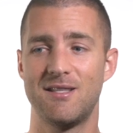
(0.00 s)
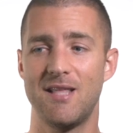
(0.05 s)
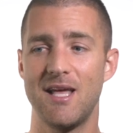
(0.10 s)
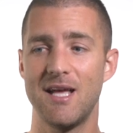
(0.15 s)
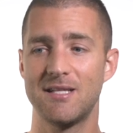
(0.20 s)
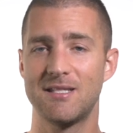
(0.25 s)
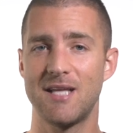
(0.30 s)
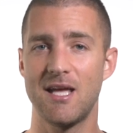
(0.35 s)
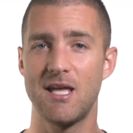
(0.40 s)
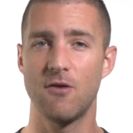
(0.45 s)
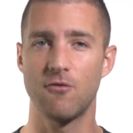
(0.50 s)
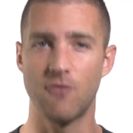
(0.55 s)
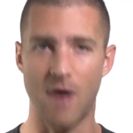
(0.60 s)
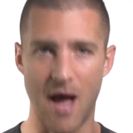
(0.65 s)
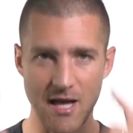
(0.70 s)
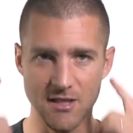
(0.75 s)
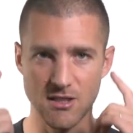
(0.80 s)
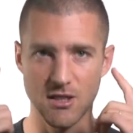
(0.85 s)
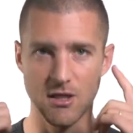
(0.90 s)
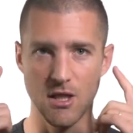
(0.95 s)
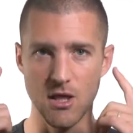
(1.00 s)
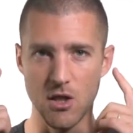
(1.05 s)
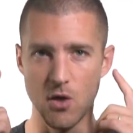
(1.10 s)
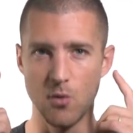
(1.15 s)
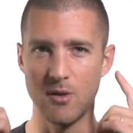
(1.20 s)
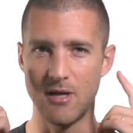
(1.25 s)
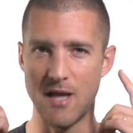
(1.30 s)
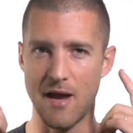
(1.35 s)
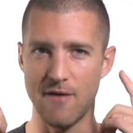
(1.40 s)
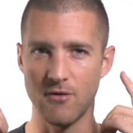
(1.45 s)
things that rationally you
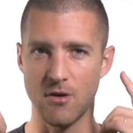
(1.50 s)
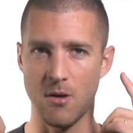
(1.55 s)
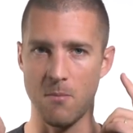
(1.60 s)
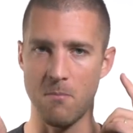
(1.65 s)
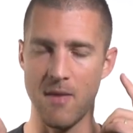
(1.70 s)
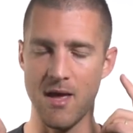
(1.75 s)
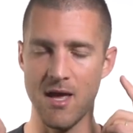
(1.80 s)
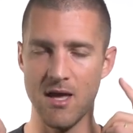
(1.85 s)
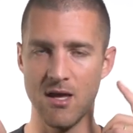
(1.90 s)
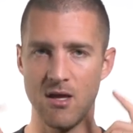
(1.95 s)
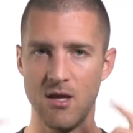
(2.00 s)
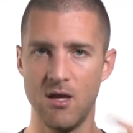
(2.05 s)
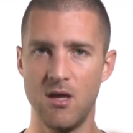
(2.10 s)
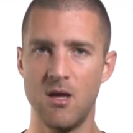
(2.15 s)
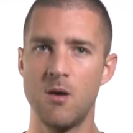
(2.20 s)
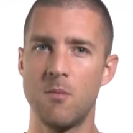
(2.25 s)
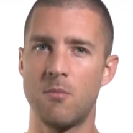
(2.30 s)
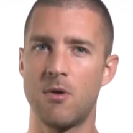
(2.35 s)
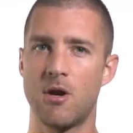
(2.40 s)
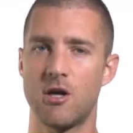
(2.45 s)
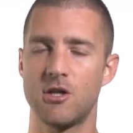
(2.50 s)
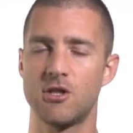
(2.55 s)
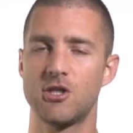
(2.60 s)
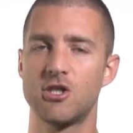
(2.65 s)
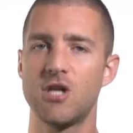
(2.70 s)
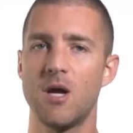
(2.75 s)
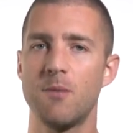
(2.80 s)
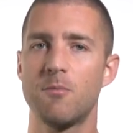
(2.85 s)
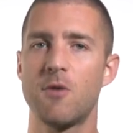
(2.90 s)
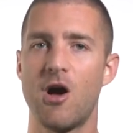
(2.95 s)
would never admit, but on a
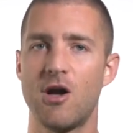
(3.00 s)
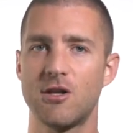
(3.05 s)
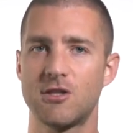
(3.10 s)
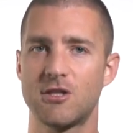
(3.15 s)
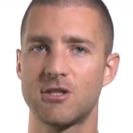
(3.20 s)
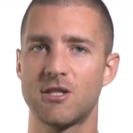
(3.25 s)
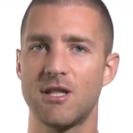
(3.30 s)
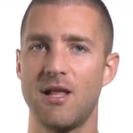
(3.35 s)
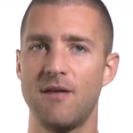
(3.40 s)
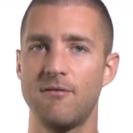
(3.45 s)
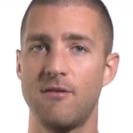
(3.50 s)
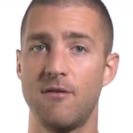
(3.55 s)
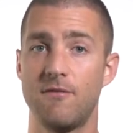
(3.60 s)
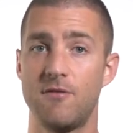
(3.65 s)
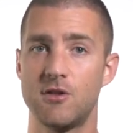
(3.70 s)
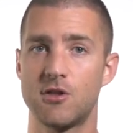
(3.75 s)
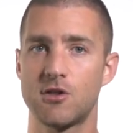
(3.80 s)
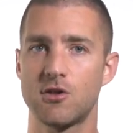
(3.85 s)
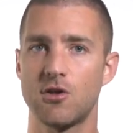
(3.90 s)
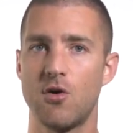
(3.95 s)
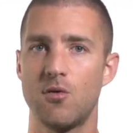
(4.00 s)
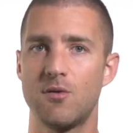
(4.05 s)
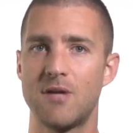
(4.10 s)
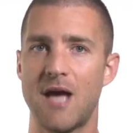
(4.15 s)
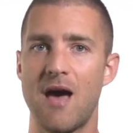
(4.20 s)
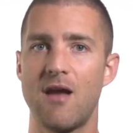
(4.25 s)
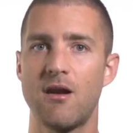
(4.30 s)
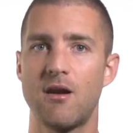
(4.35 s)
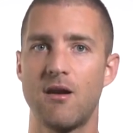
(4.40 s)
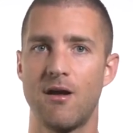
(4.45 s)
subconscious level, if you slow
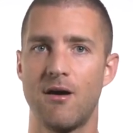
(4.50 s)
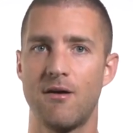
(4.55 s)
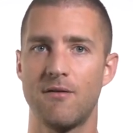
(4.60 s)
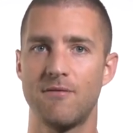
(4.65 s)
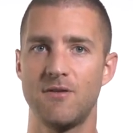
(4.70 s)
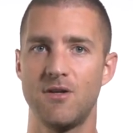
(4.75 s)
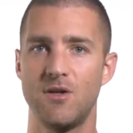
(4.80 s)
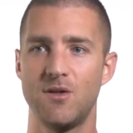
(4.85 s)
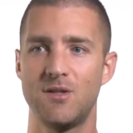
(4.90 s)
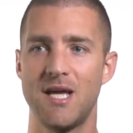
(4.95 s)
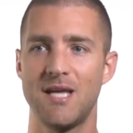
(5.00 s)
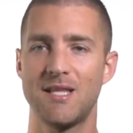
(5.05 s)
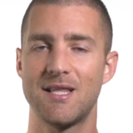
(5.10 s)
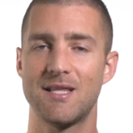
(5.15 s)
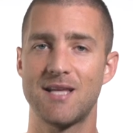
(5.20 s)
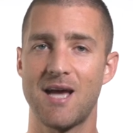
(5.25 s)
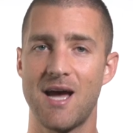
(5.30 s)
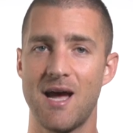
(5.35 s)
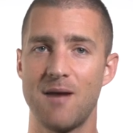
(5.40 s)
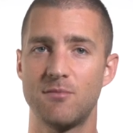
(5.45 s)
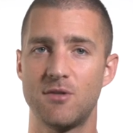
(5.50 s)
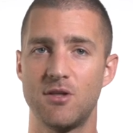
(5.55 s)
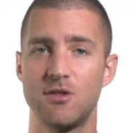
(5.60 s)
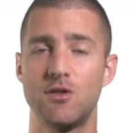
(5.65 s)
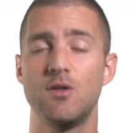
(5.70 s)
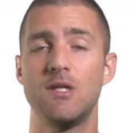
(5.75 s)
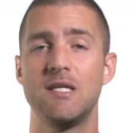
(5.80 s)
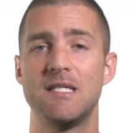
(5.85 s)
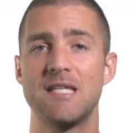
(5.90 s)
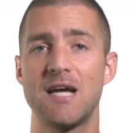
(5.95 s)
down enough, you take the time to
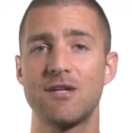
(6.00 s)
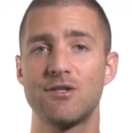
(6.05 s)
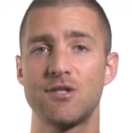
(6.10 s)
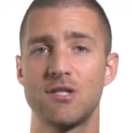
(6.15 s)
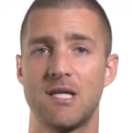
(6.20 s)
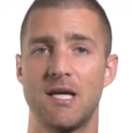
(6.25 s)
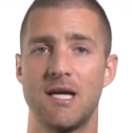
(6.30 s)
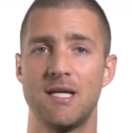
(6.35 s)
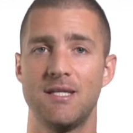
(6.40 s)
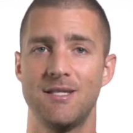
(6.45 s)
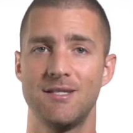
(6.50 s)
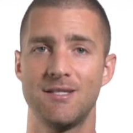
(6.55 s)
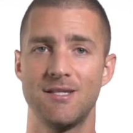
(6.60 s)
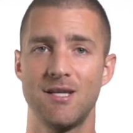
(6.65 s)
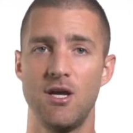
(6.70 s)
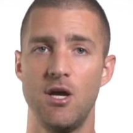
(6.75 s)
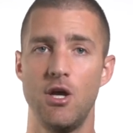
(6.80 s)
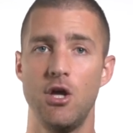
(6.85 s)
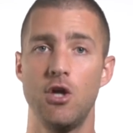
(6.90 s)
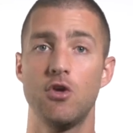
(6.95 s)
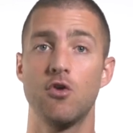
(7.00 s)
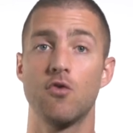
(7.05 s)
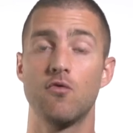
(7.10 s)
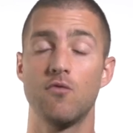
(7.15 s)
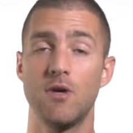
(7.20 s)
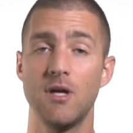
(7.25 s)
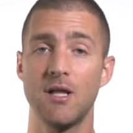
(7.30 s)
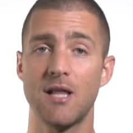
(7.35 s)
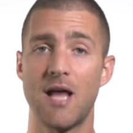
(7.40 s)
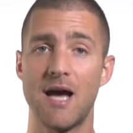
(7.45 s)
do these exercises, you'll
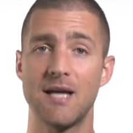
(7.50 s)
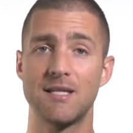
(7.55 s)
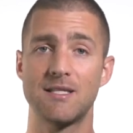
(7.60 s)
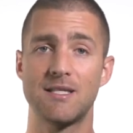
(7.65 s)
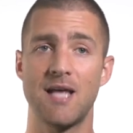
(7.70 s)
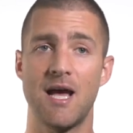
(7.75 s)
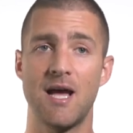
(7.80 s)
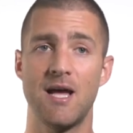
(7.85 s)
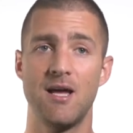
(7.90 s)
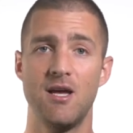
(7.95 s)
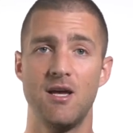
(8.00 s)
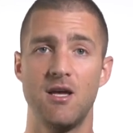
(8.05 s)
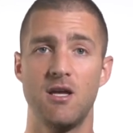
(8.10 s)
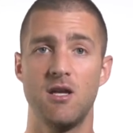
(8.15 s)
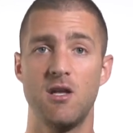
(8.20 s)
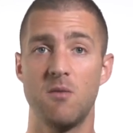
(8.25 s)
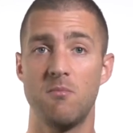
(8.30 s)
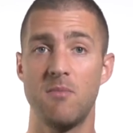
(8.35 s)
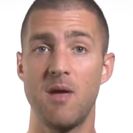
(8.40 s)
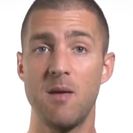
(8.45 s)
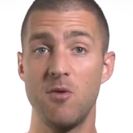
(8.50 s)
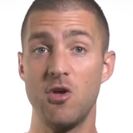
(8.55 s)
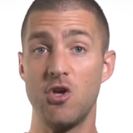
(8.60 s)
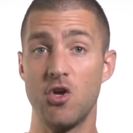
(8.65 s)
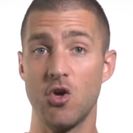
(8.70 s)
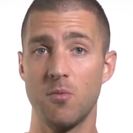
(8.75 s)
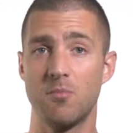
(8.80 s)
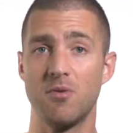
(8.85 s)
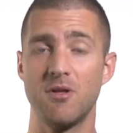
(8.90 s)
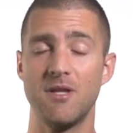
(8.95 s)
realize that, you know, maybe
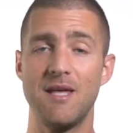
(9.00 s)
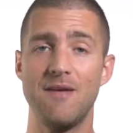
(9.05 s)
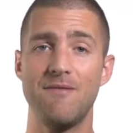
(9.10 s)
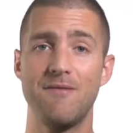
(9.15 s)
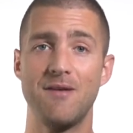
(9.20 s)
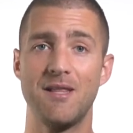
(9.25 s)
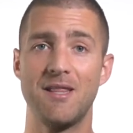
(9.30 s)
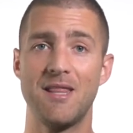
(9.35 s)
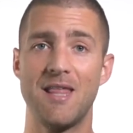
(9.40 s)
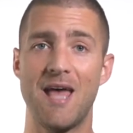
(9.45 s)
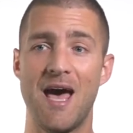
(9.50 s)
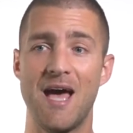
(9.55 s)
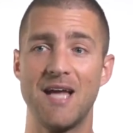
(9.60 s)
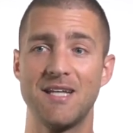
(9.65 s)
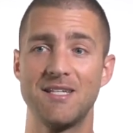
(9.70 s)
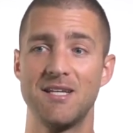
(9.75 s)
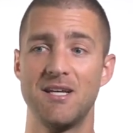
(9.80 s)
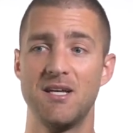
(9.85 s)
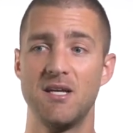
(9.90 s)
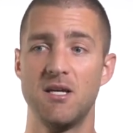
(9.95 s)
you're believing that